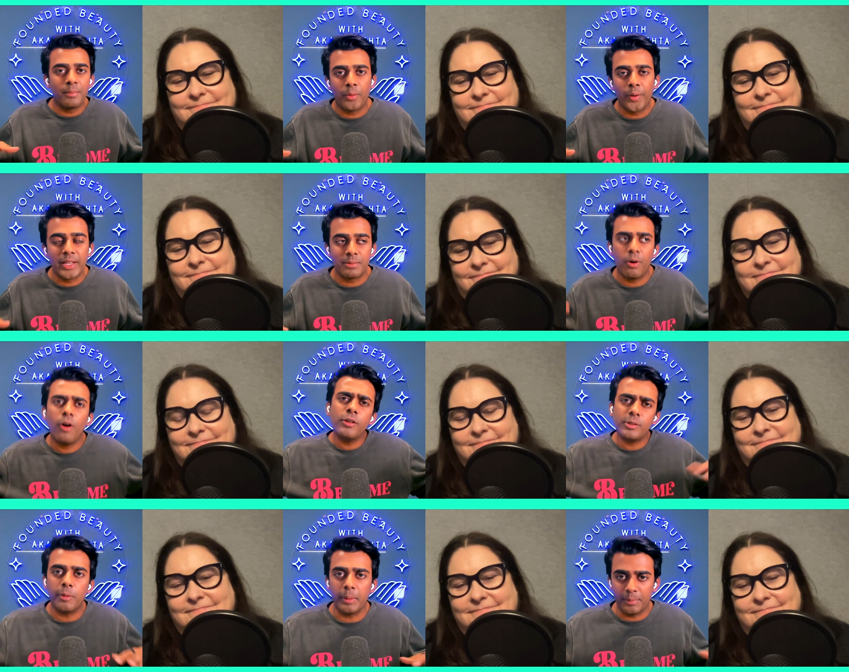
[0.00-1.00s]
Speaker 1: points, but
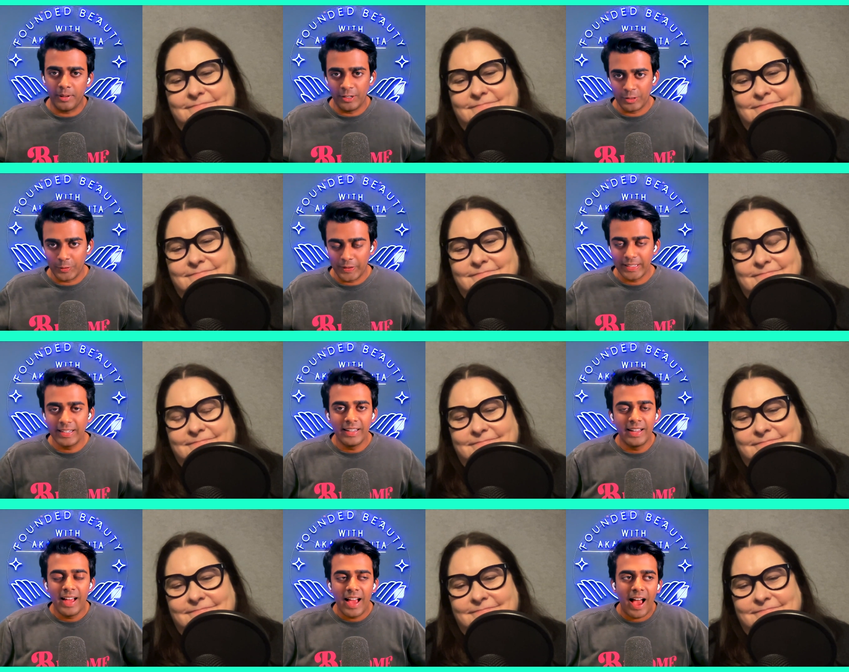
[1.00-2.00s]
also what people enjoyed.
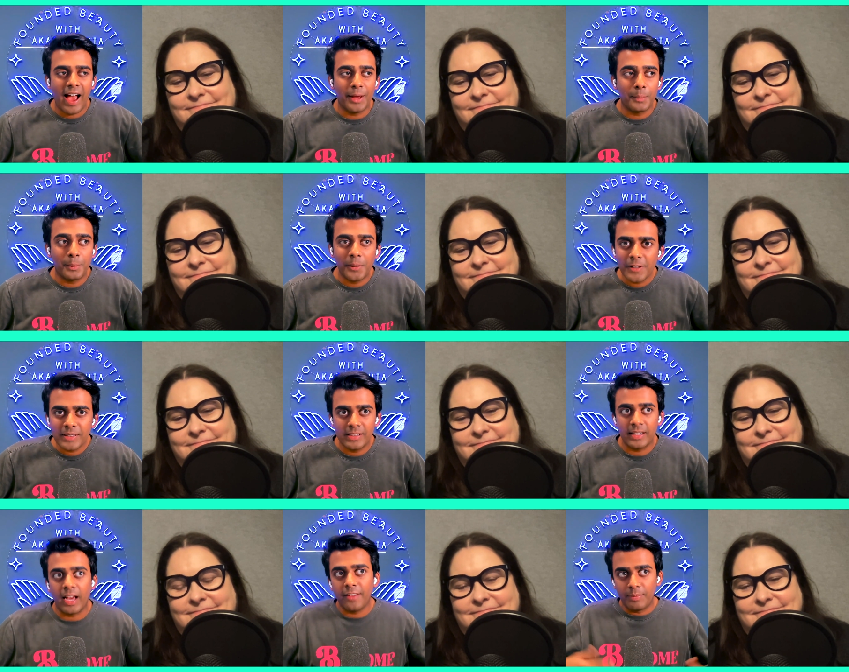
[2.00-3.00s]
And
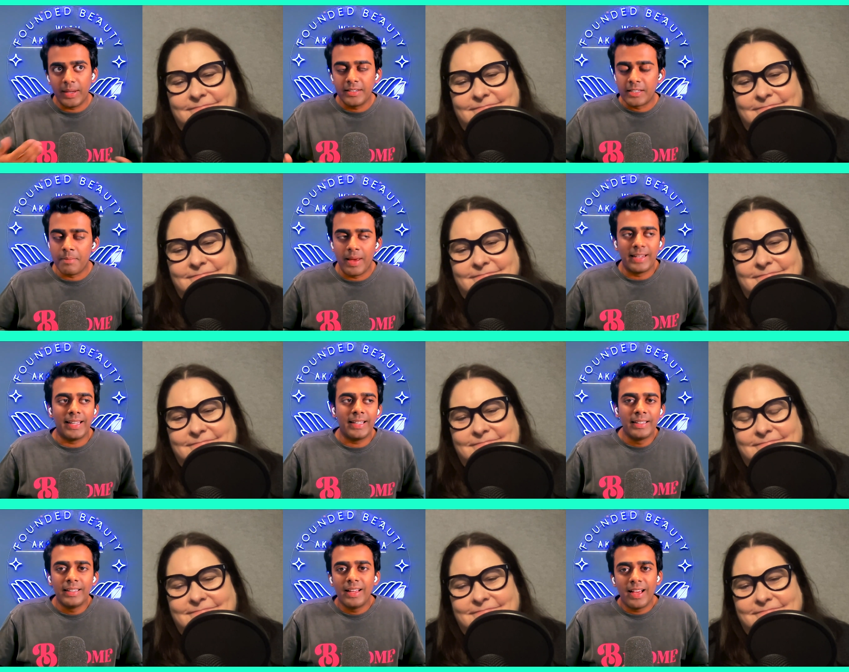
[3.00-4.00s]
personally, I've been to
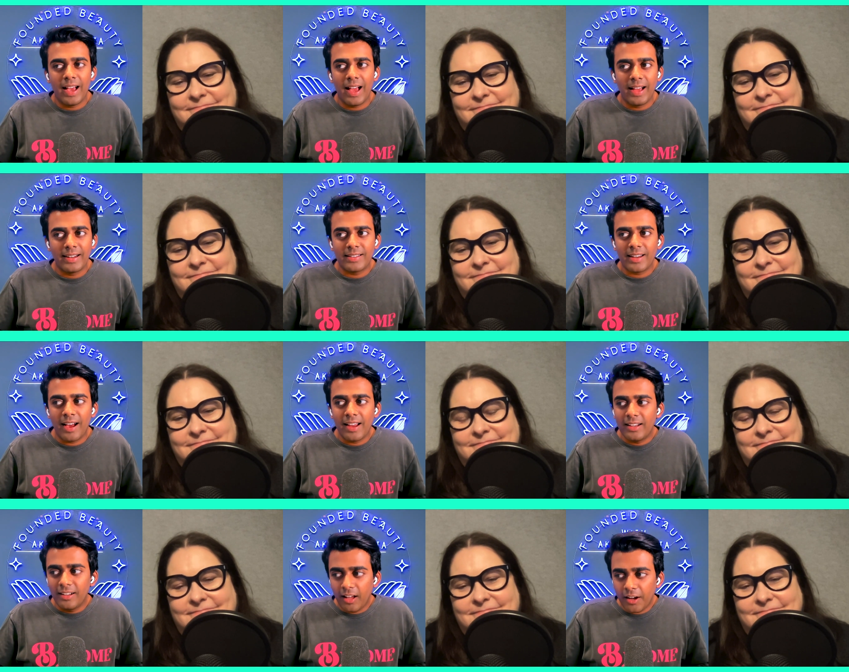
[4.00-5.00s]
many, and I
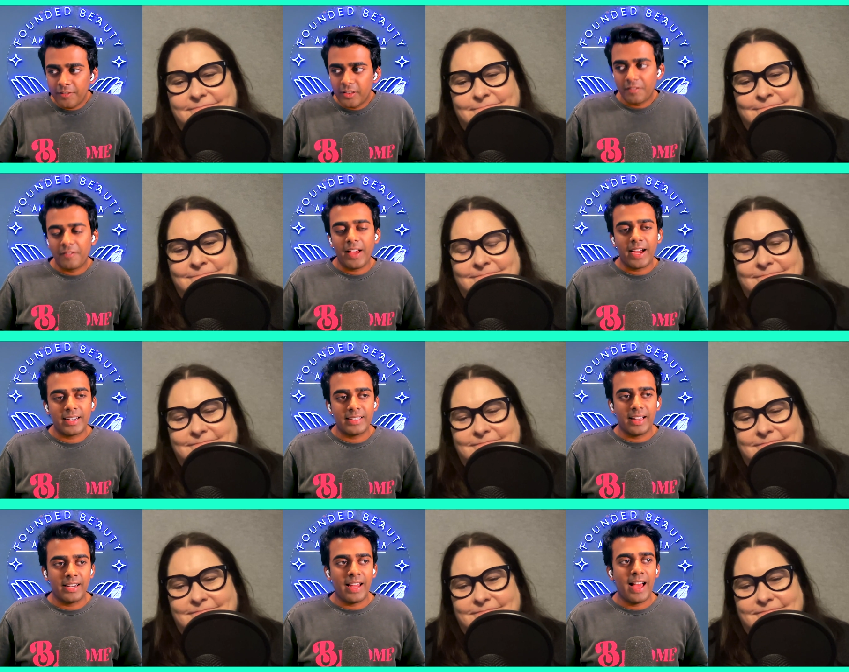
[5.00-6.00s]
loved the fact
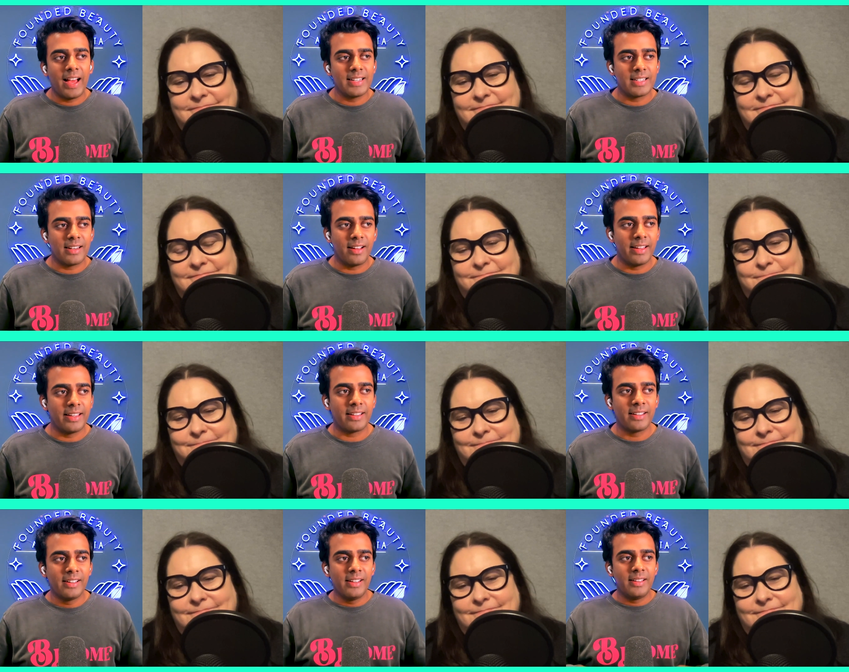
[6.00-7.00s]
that it had
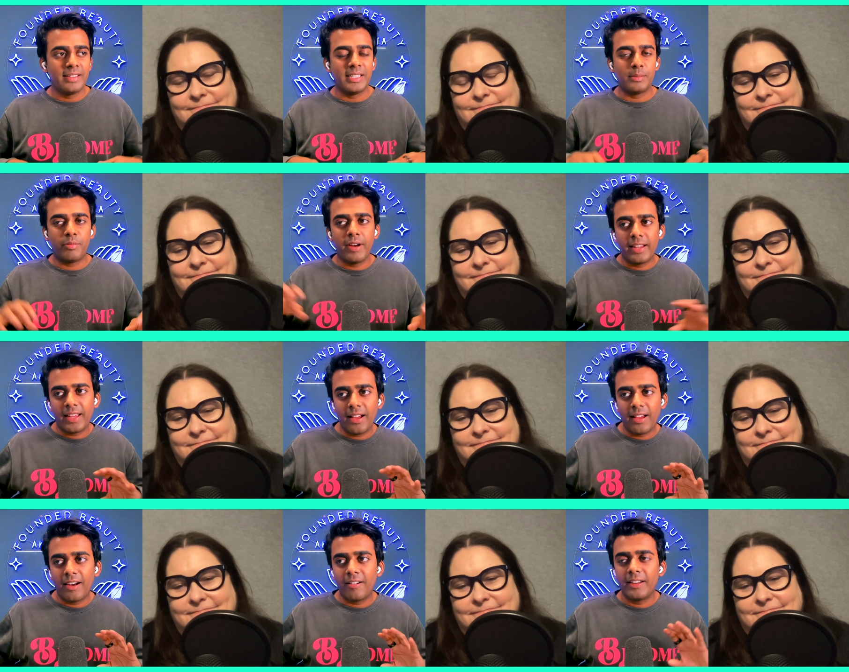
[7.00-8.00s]
like these
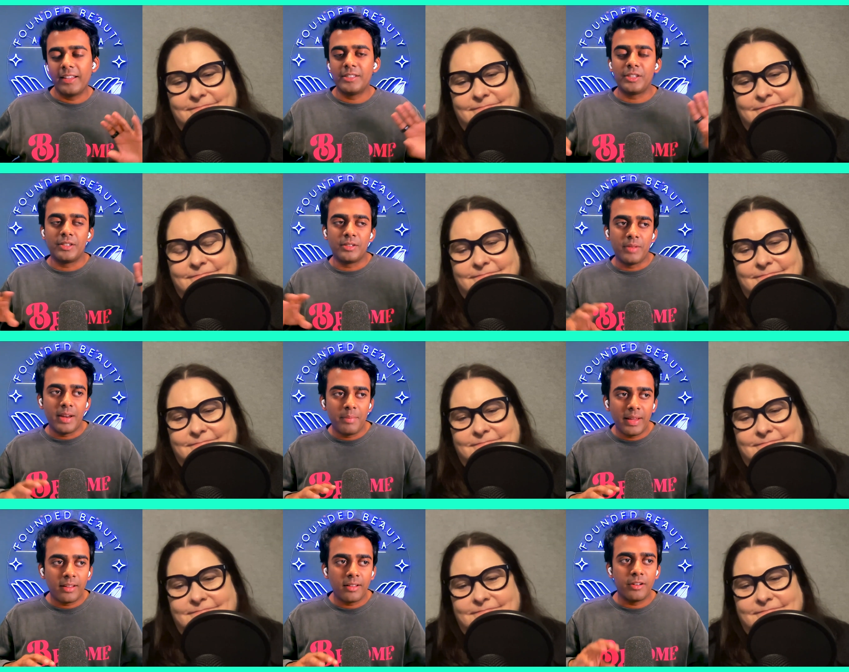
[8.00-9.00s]
breakout areas. You can
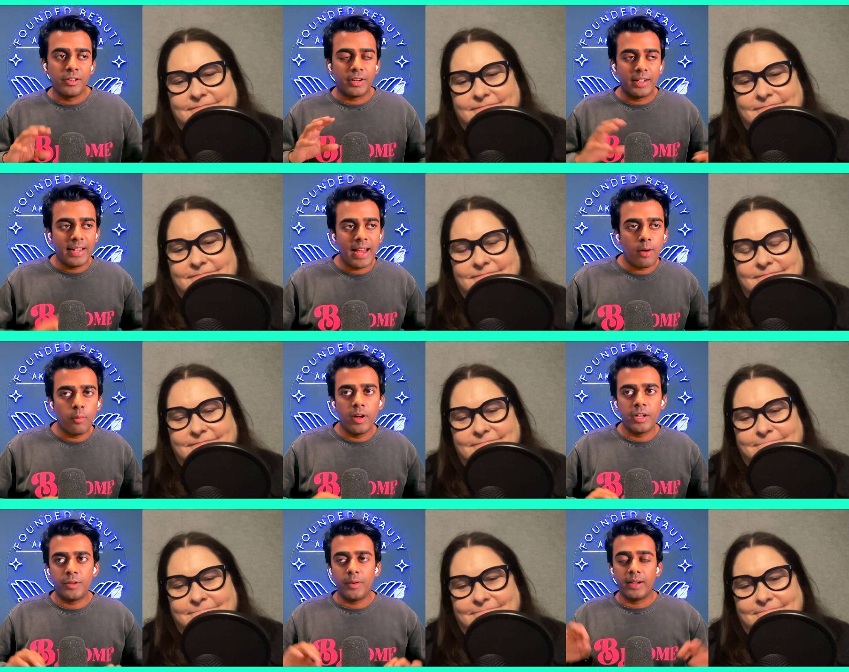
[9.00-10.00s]
mingle, you can
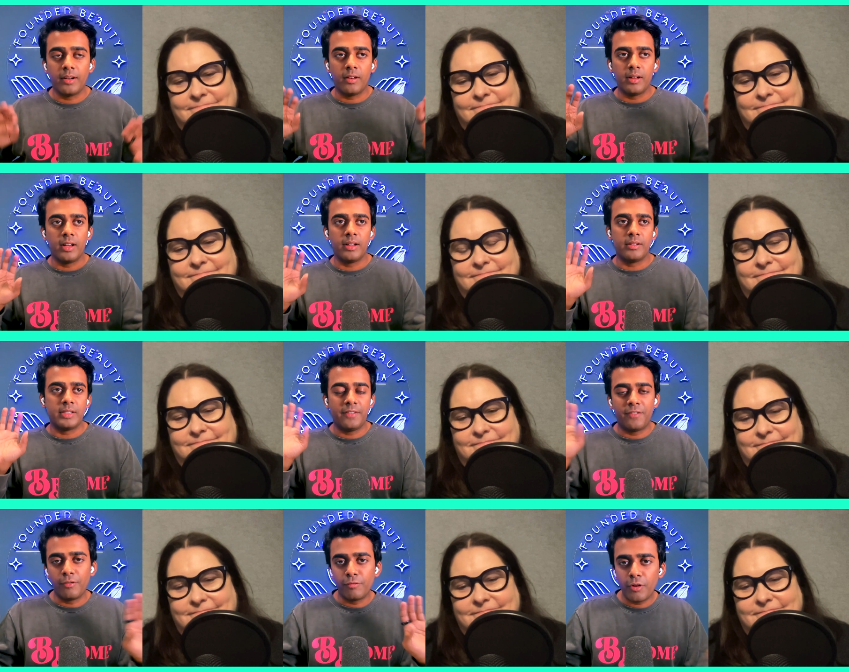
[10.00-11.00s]
network. You had uh,
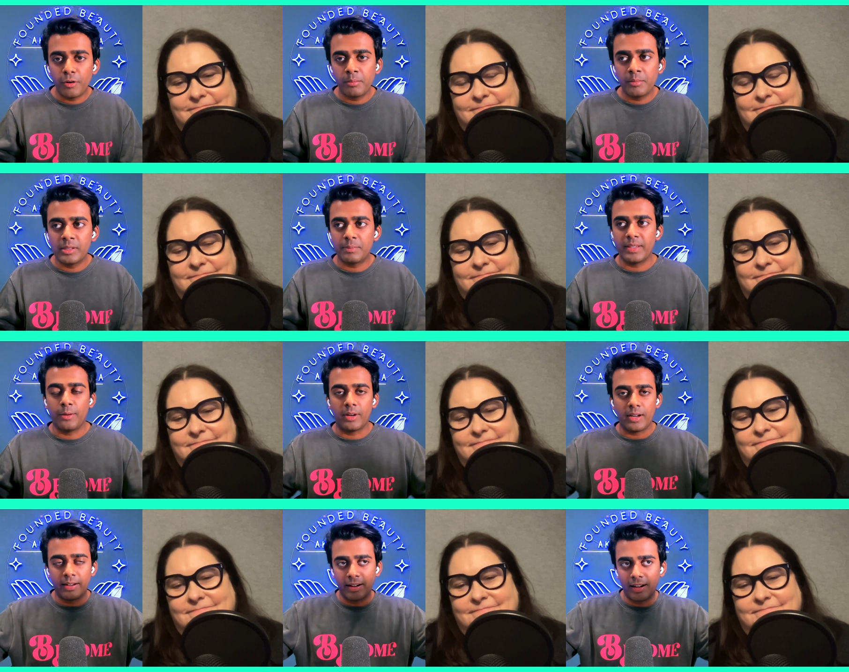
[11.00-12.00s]
different rooms, but they were
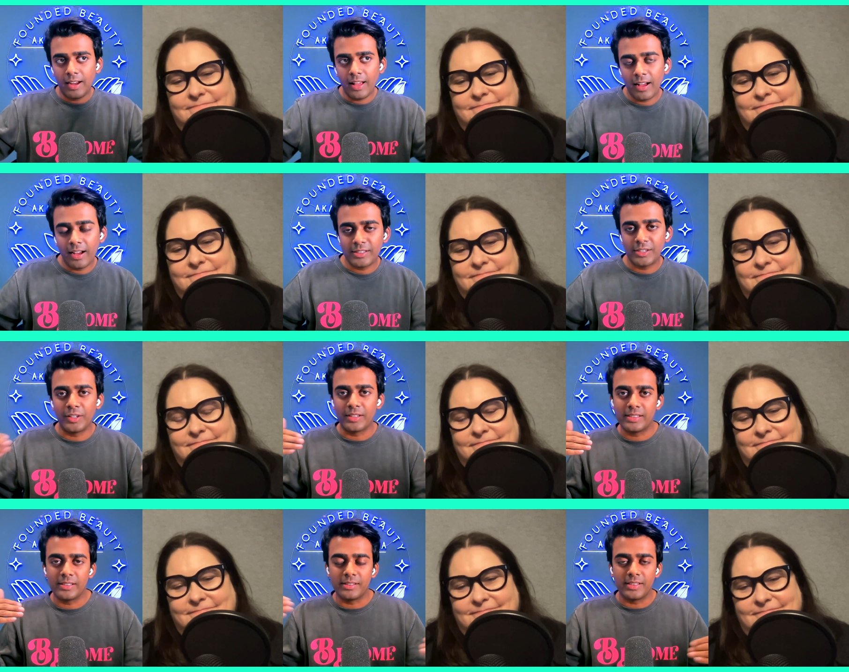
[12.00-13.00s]
kind of glass, so you could
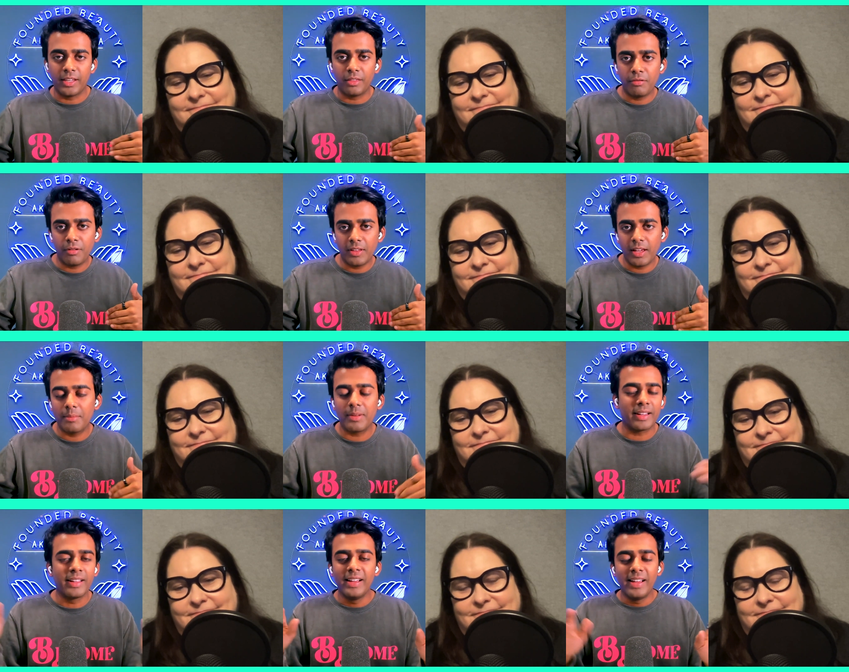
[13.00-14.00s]
still see through them. Like